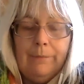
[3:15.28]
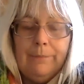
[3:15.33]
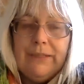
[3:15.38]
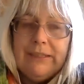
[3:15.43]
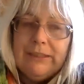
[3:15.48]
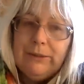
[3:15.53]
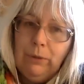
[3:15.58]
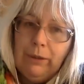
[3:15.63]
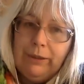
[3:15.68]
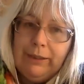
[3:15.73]

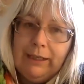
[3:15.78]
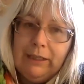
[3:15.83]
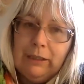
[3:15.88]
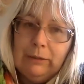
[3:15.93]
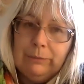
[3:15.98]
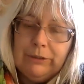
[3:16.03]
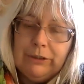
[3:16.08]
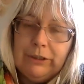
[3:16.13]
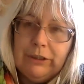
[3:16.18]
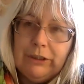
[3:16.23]
this one
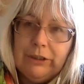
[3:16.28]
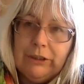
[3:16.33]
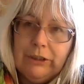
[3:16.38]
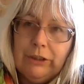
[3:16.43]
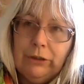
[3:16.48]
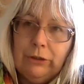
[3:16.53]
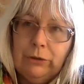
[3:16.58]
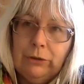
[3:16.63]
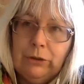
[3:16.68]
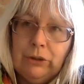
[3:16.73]
helps us
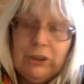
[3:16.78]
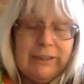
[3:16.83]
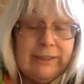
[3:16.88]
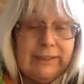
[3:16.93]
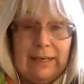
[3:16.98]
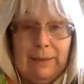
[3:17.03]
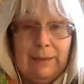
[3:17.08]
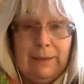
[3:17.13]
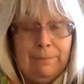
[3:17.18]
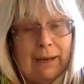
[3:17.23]
to just
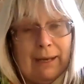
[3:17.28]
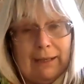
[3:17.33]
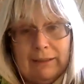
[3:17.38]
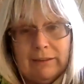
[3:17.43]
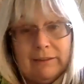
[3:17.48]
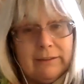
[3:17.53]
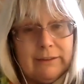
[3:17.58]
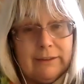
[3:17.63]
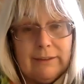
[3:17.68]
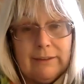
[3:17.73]
stay in
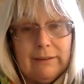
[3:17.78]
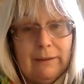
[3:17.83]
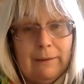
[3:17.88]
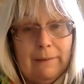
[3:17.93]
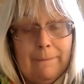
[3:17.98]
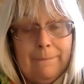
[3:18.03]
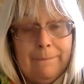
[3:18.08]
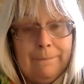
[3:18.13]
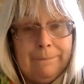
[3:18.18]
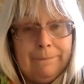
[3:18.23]
balance.
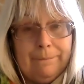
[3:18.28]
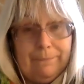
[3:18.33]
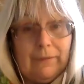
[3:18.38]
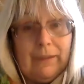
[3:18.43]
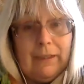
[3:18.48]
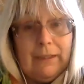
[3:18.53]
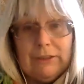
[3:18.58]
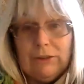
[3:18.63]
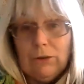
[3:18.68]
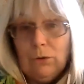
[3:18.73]

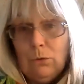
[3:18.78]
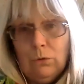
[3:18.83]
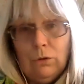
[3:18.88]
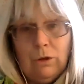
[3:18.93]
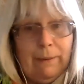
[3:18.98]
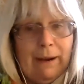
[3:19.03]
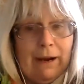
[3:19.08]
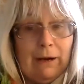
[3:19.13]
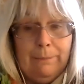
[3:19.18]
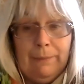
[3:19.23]
It's all
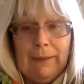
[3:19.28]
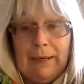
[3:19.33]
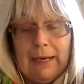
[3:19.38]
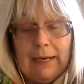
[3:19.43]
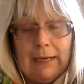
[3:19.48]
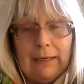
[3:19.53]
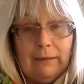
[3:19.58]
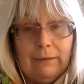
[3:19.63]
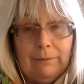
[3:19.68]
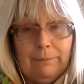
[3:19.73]
about
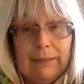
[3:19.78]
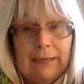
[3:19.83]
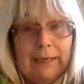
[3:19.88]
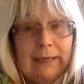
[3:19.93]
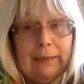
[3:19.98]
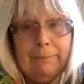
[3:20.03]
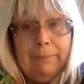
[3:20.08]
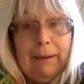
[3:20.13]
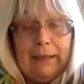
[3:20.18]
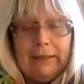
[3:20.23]
being
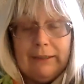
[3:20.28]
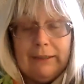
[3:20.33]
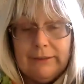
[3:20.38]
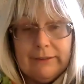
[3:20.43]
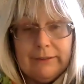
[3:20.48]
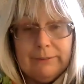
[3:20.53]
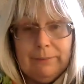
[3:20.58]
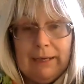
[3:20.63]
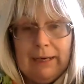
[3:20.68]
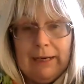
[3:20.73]
in
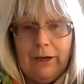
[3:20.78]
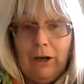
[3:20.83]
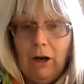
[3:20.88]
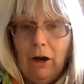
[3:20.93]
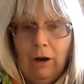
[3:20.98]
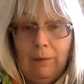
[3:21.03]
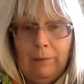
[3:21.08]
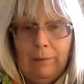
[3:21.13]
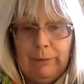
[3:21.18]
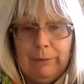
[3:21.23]
balance, being in
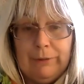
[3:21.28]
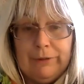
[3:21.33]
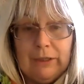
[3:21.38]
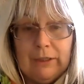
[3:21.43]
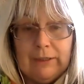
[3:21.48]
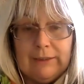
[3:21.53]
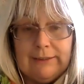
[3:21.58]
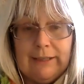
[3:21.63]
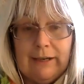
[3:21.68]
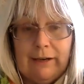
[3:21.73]
harmony with
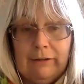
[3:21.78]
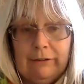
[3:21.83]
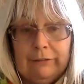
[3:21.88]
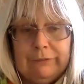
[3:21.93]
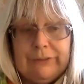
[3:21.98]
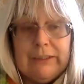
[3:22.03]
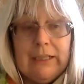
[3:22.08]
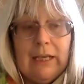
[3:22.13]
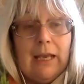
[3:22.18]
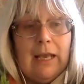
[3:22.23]

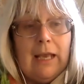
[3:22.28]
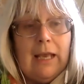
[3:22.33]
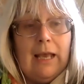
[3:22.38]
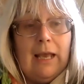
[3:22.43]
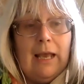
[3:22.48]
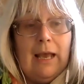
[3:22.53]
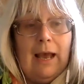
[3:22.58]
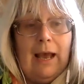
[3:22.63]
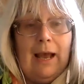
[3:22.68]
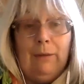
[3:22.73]
ourselves.
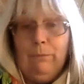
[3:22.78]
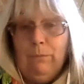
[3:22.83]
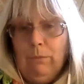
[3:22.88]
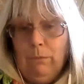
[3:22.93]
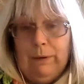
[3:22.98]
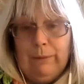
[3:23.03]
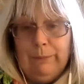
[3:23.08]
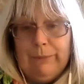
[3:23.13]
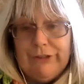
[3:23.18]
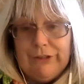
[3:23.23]
And
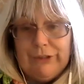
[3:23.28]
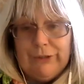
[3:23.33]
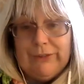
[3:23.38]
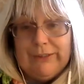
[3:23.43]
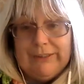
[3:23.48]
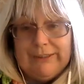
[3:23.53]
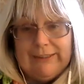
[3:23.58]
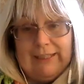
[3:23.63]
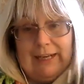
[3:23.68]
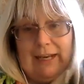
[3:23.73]
when we do
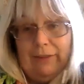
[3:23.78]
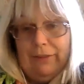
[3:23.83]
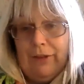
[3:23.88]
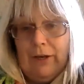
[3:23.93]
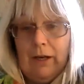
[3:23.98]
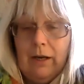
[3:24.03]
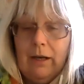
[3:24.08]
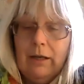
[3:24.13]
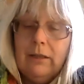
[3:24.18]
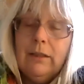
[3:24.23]
this
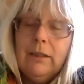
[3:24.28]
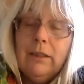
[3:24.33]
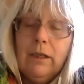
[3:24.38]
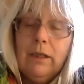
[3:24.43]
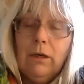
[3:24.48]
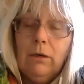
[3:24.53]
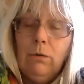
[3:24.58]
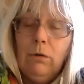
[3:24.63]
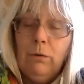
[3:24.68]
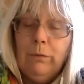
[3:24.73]
together,
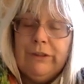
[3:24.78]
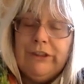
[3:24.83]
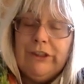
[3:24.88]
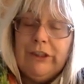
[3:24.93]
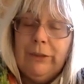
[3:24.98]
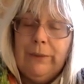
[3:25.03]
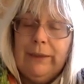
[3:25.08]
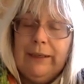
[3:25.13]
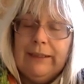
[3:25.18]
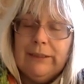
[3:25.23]
what we're
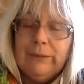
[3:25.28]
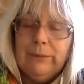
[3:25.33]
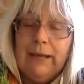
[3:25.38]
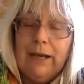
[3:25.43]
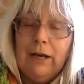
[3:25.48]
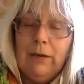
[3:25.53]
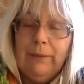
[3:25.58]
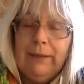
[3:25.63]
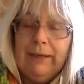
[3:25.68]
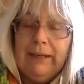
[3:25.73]
doing is we're
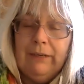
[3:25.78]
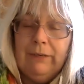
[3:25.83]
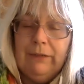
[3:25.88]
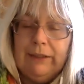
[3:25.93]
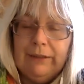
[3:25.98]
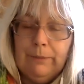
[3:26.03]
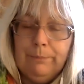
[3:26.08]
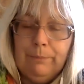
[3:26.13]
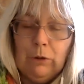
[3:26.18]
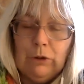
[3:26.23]
helping
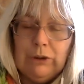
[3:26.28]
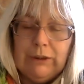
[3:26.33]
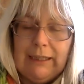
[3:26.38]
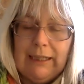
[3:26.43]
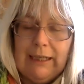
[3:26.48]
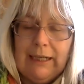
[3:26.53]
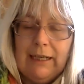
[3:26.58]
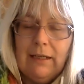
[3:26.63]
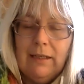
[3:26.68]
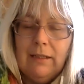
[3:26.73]
giving the
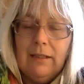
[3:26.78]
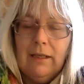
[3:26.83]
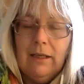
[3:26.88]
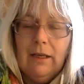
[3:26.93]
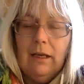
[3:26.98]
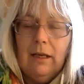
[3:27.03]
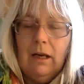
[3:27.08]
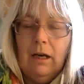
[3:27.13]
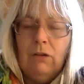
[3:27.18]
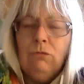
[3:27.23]
body
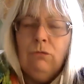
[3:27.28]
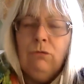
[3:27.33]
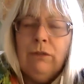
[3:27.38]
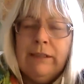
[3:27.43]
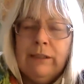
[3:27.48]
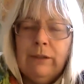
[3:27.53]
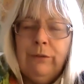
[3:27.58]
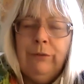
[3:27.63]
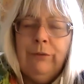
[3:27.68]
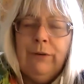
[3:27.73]
a
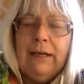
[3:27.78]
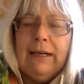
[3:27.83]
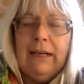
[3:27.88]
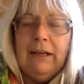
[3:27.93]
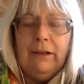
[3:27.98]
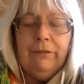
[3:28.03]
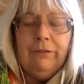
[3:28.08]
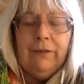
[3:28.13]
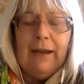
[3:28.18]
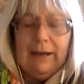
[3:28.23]
real
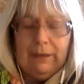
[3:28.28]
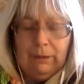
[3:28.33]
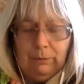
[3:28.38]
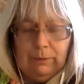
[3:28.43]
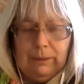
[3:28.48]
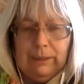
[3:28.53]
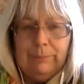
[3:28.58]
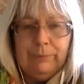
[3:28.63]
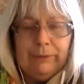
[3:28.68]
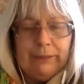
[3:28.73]
feeling of
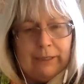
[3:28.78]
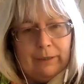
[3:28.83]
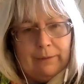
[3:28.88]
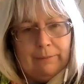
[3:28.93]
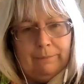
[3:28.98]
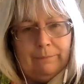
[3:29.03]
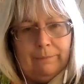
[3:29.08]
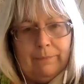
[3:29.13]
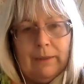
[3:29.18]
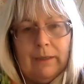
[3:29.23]

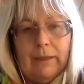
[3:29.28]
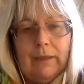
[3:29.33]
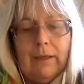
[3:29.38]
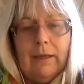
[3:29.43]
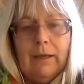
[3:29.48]
equilibrium,